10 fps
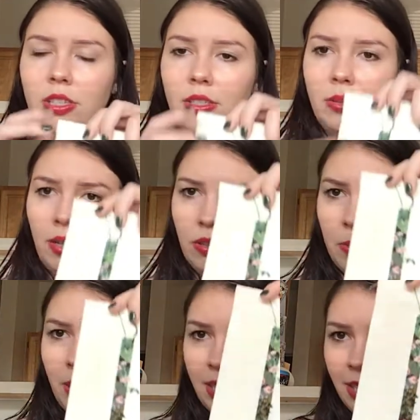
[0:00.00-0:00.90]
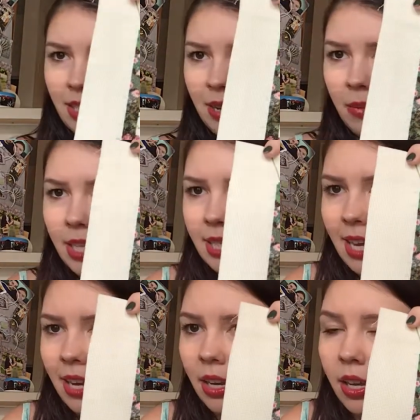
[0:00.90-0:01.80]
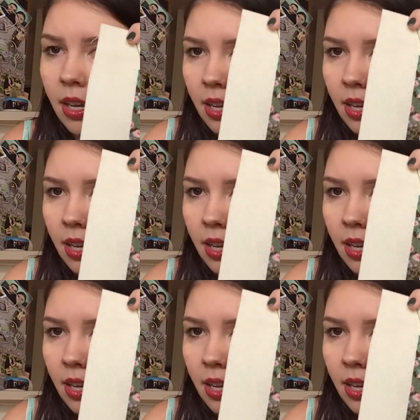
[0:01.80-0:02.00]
This one I was parking 10 by 10